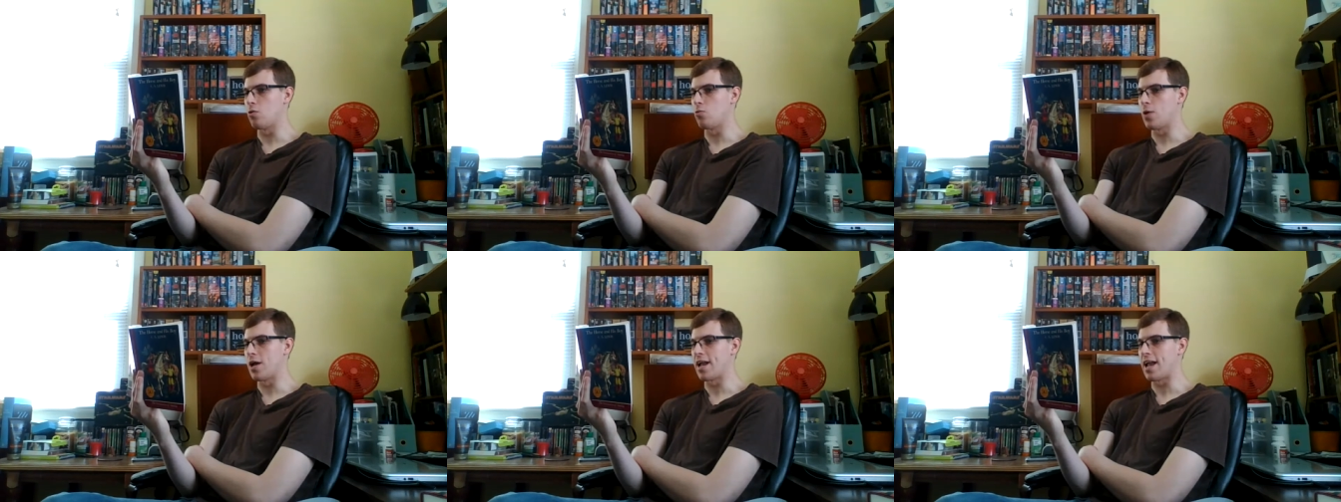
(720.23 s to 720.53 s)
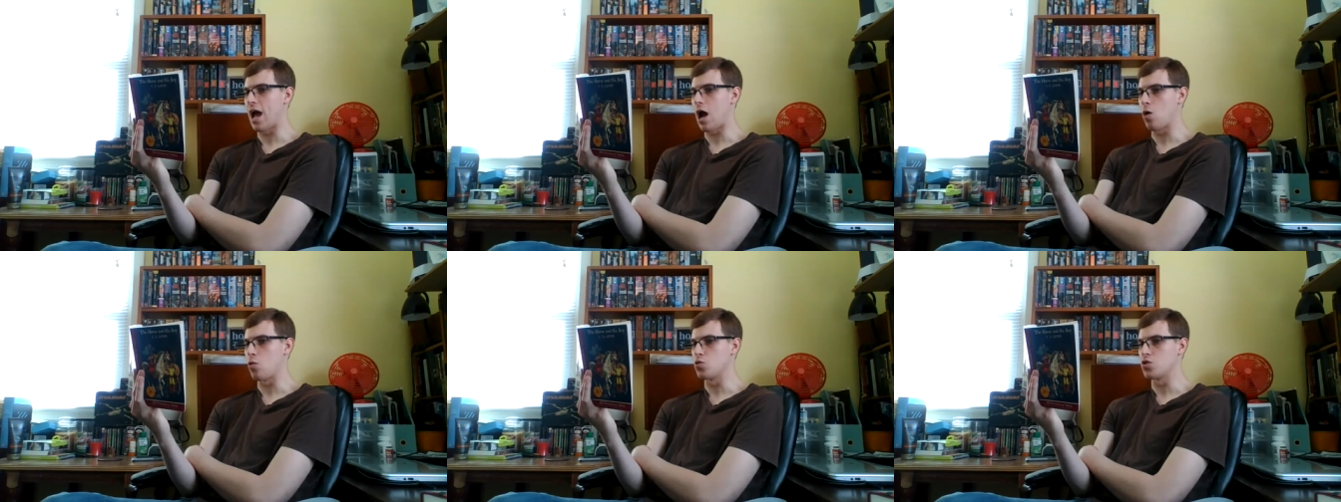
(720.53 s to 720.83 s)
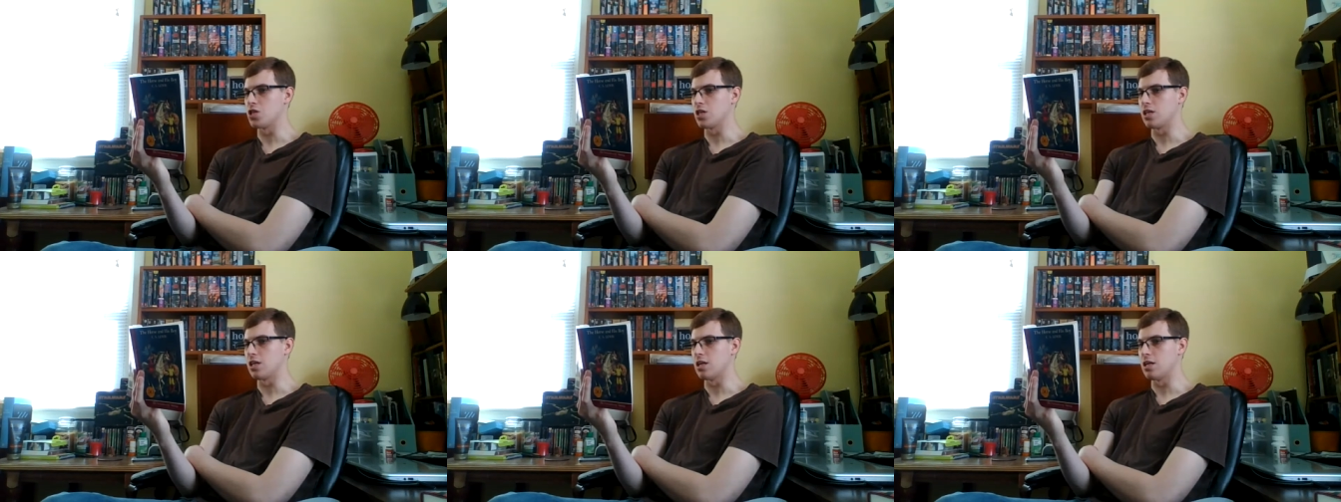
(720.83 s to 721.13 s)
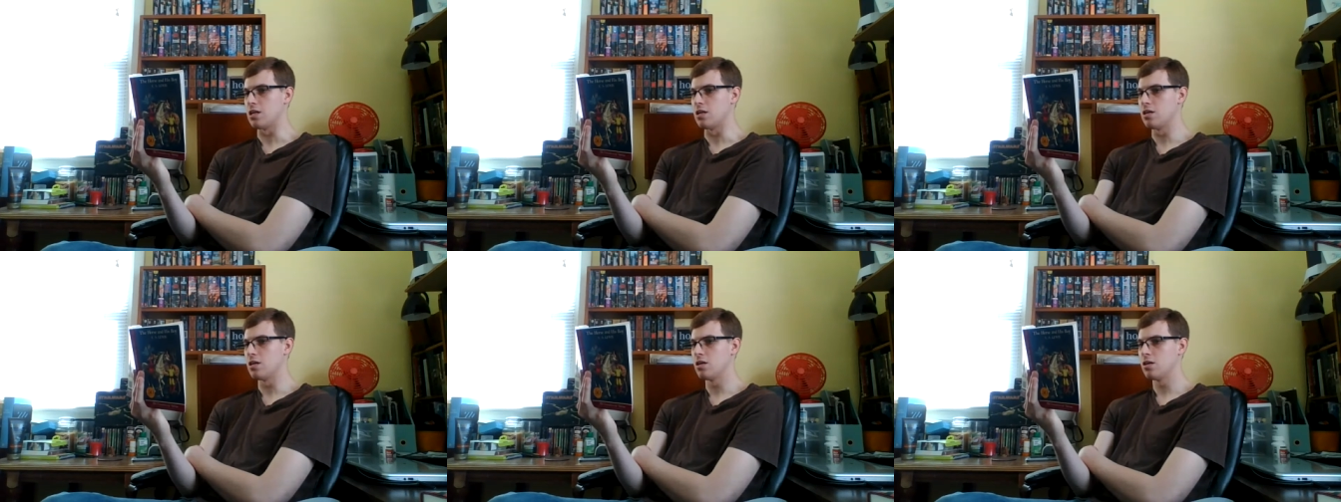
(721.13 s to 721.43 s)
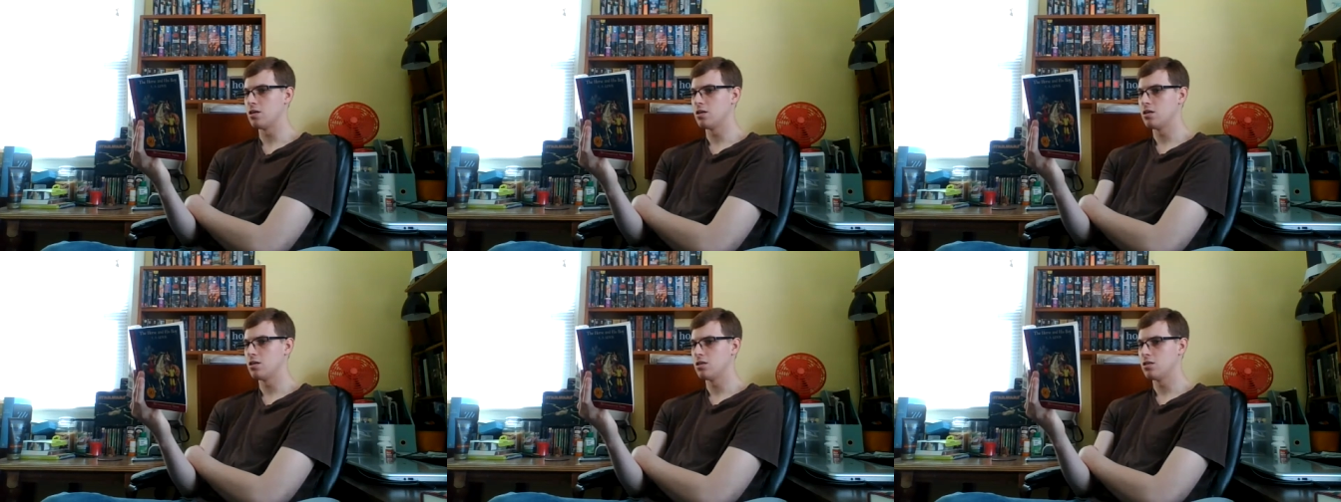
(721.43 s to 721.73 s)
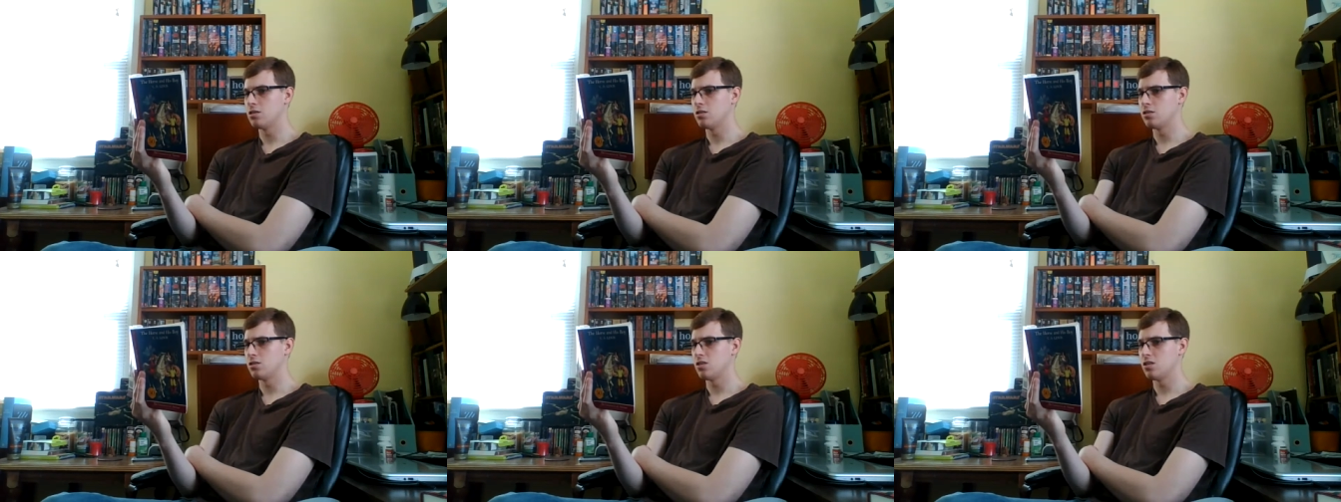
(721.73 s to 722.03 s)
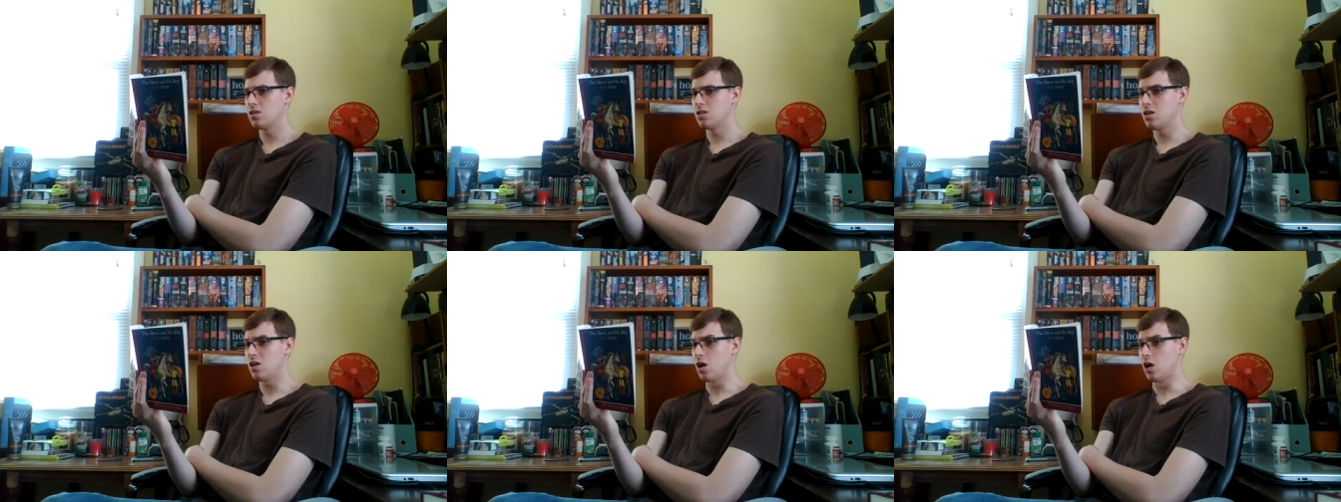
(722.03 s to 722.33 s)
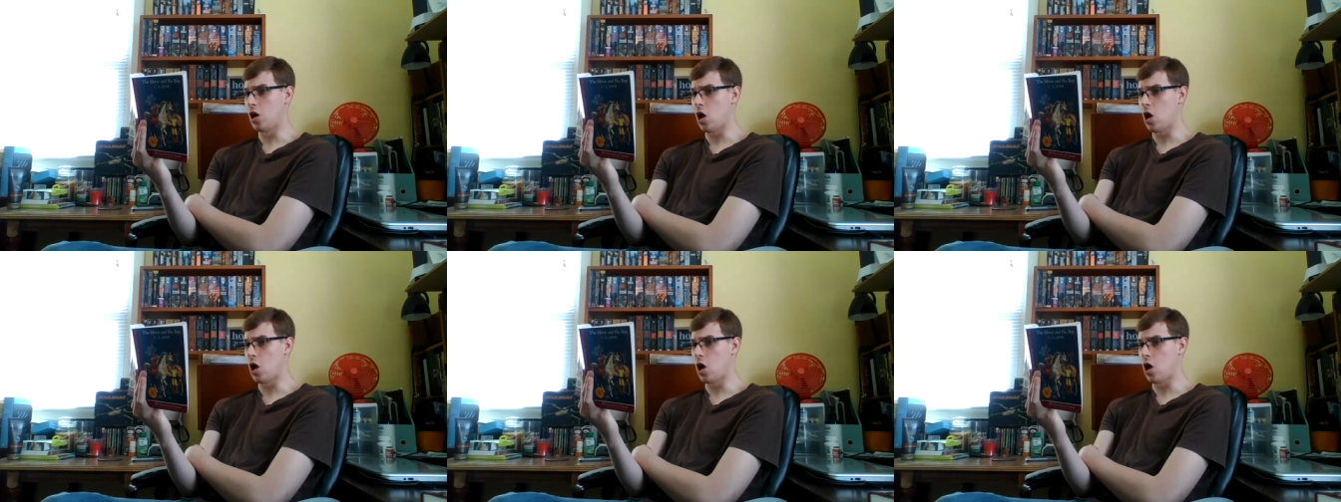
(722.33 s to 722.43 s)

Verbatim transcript: rang out again. I